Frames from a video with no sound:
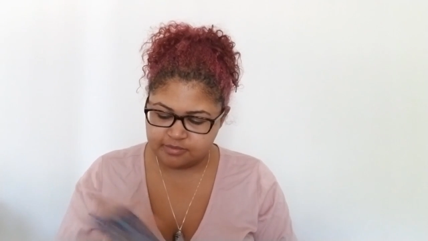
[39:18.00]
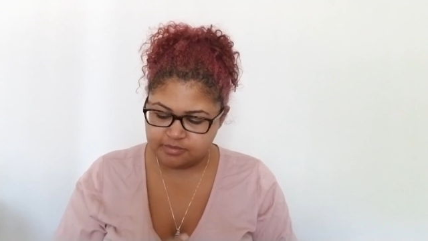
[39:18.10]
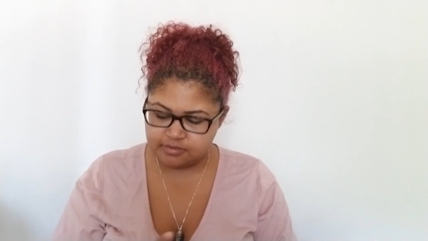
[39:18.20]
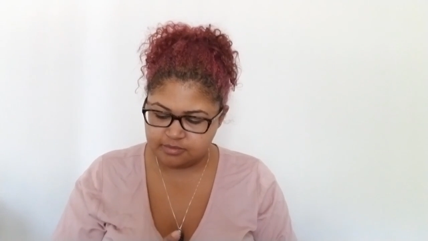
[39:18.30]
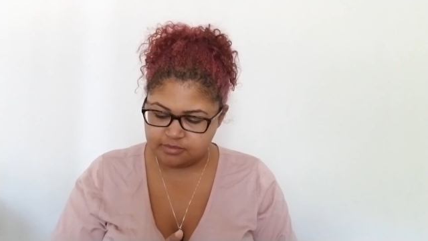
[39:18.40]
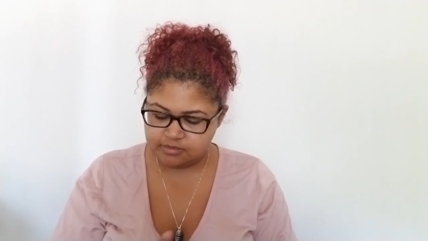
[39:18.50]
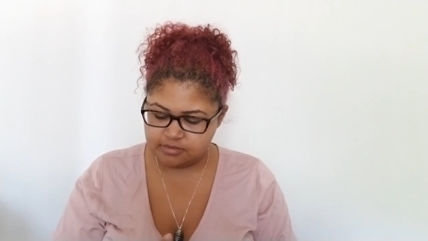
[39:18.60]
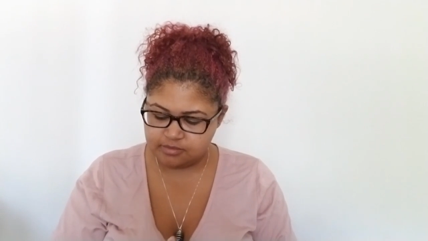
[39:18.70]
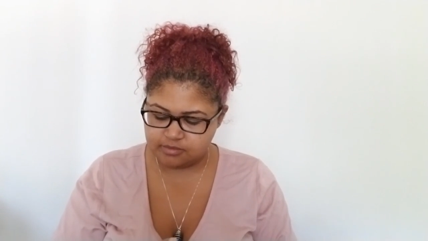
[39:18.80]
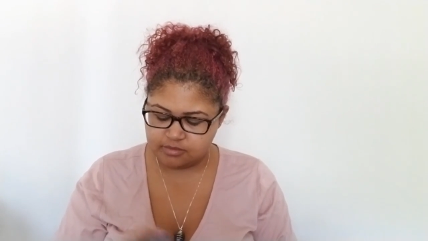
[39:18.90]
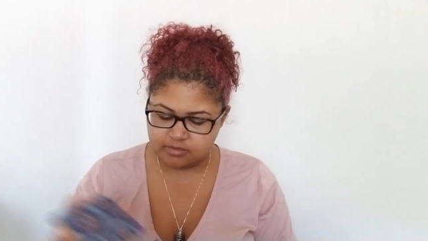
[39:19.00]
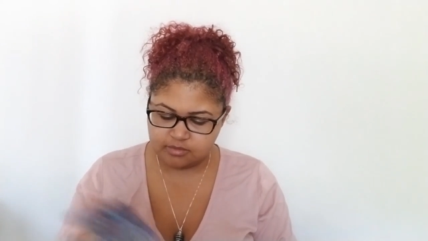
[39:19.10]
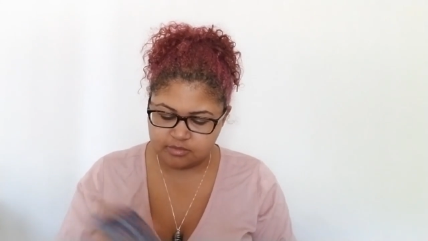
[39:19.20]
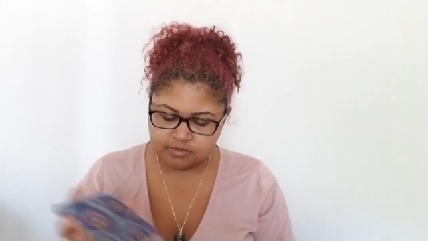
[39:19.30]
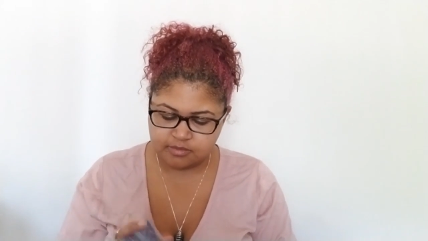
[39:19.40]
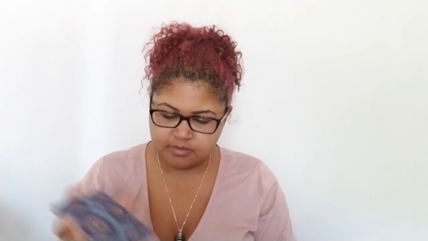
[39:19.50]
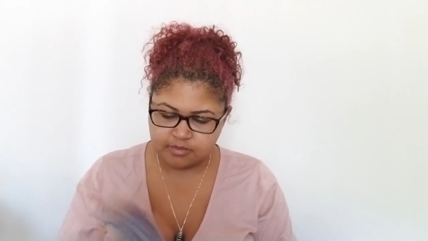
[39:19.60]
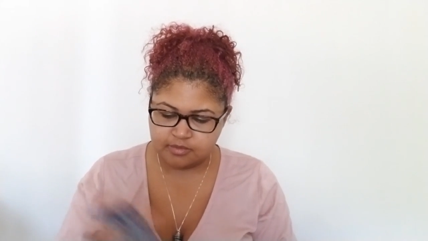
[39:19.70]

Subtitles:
[no speech]